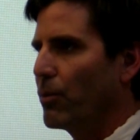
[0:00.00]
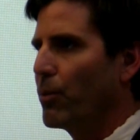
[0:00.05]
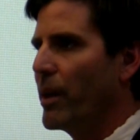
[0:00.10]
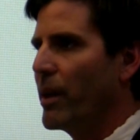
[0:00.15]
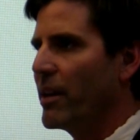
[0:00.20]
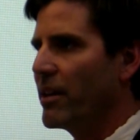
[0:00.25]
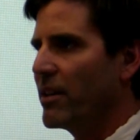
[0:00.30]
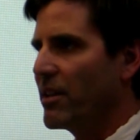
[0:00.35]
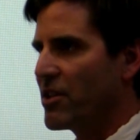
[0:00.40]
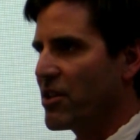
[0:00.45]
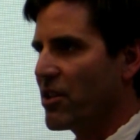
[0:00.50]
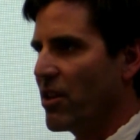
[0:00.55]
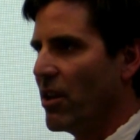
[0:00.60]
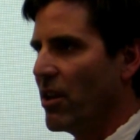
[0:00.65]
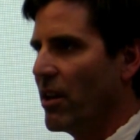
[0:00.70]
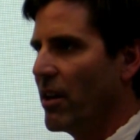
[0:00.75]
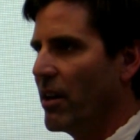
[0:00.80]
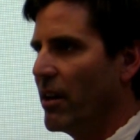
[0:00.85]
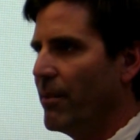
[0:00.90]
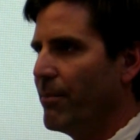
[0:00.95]
wind and
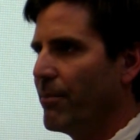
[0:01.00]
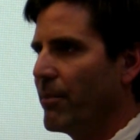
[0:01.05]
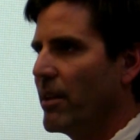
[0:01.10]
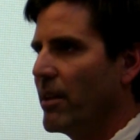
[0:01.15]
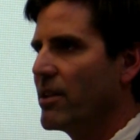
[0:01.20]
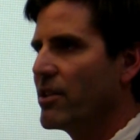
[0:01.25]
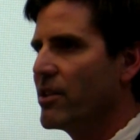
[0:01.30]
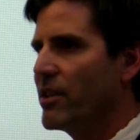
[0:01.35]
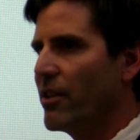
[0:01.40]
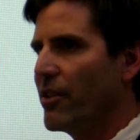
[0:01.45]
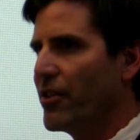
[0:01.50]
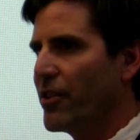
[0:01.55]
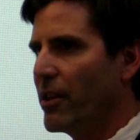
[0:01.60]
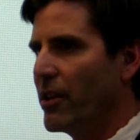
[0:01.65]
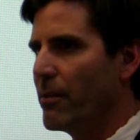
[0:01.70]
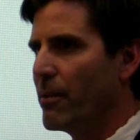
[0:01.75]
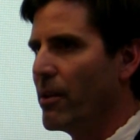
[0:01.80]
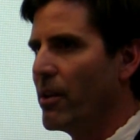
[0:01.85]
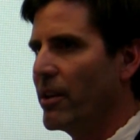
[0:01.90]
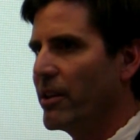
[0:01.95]
solar and
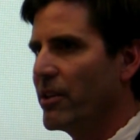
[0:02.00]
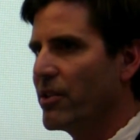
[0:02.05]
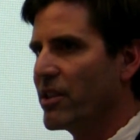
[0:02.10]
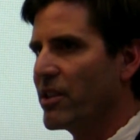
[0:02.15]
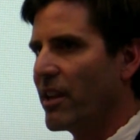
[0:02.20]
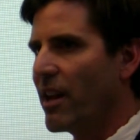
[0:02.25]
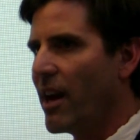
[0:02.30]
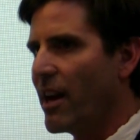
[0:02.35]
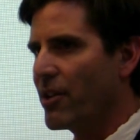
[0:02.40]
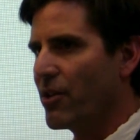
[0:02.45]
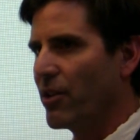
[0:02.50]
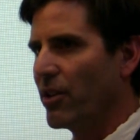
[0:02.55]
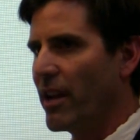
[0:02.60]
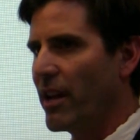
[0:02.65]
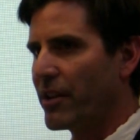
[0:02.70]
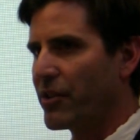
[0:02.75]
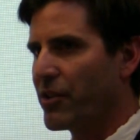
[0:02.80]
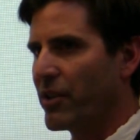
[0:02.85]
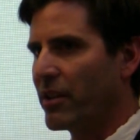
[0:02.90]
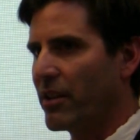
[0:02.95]
geothermal and using
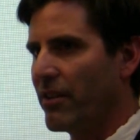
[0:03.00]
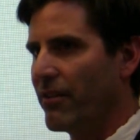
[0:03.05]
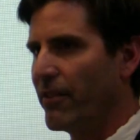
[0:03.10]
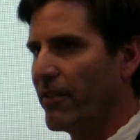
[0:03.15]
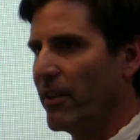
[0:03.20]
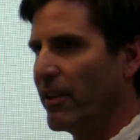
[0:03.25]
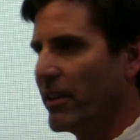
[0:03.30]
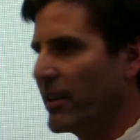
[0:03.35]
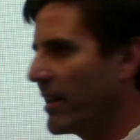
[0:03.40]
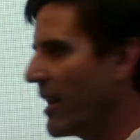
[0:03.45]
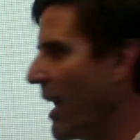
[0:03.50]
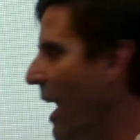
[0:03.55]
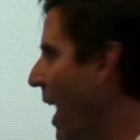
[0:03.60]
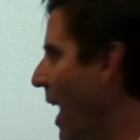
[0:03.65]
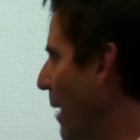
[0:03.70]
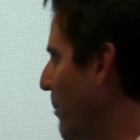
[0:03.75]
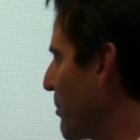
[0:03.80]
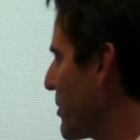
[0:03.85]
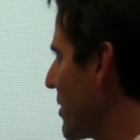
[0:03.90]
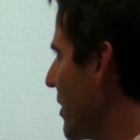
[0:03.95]
hydroelectric to fill in
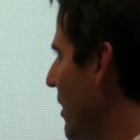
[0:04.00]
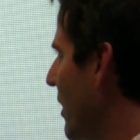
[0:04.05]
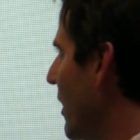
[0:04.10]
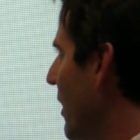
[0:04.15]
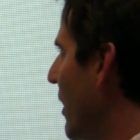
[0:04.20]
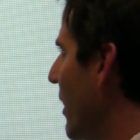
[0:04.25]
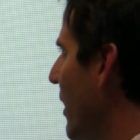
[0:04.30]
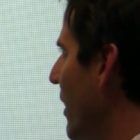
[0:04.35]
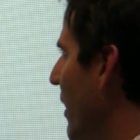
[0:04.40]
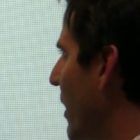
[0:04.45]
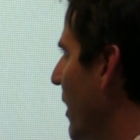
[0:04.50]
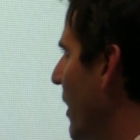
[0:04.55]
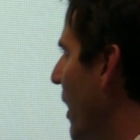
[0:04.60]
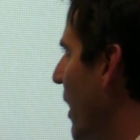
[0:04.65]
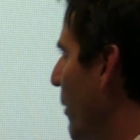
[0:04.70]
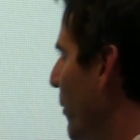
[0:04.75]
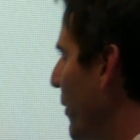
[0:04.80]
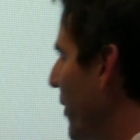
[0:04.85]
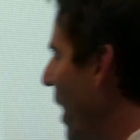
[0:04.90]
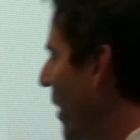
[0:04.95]
gaps,
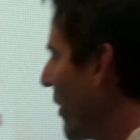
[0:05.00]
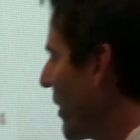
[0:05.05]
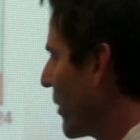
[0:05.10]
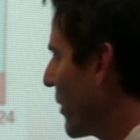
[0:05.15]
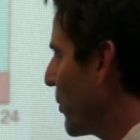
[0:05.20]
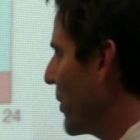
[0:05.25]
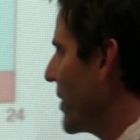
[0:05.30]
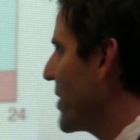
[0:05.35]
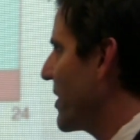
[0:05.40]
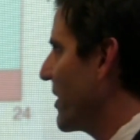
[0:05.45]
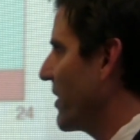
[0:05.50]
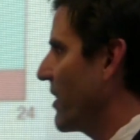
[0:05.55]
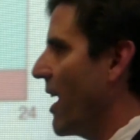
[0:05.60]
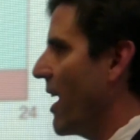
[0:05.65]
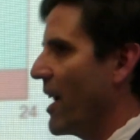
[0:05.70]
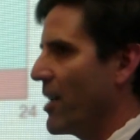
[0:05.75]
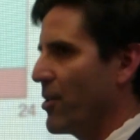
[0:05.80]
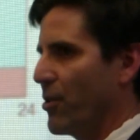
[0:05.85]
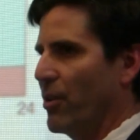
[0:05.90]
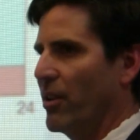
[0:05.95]
and without increasing the
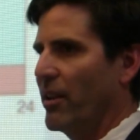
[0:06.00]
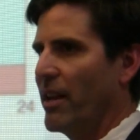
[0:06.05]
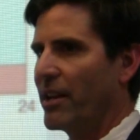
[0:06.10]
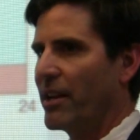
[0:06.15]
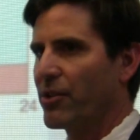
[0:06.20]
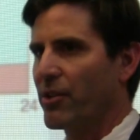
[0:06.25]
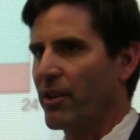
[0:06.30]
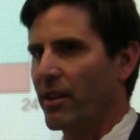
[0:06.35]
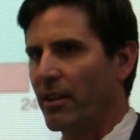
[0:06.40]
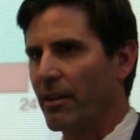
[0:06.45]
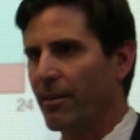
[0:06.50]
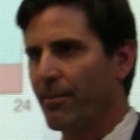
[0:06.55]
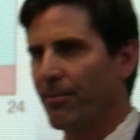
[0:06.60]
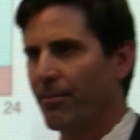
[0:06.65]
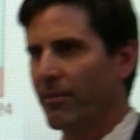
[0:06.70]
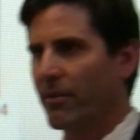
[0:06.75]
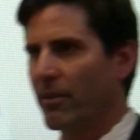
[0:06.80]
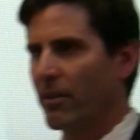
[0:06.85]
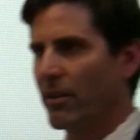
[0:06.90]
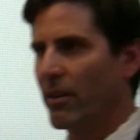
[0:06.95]
hydroelectric
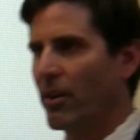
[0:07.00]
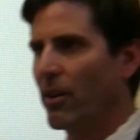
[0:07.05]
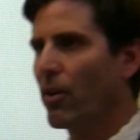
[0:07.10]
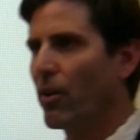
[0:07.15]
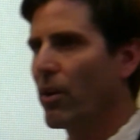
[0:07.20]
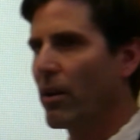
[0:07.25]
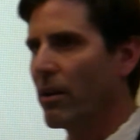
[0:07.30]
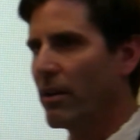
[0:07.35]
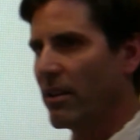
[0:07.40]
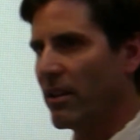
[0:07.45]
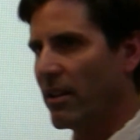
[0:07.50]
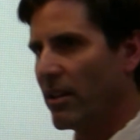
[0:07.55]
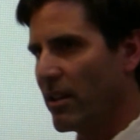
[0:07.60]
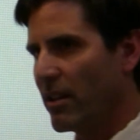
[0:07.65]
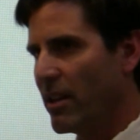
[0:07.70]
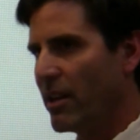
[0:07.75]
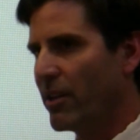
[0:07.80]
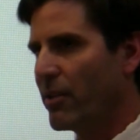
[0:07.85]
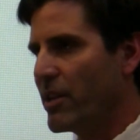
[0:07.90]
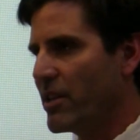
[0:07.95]
or
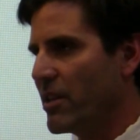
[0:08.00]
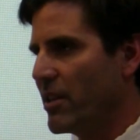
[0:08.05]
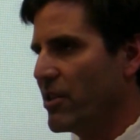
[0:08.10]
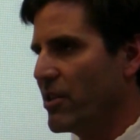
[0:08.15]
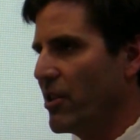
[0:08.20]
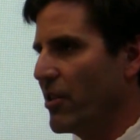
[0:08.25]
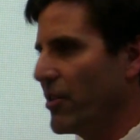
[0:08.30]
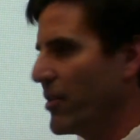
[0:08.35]
increasing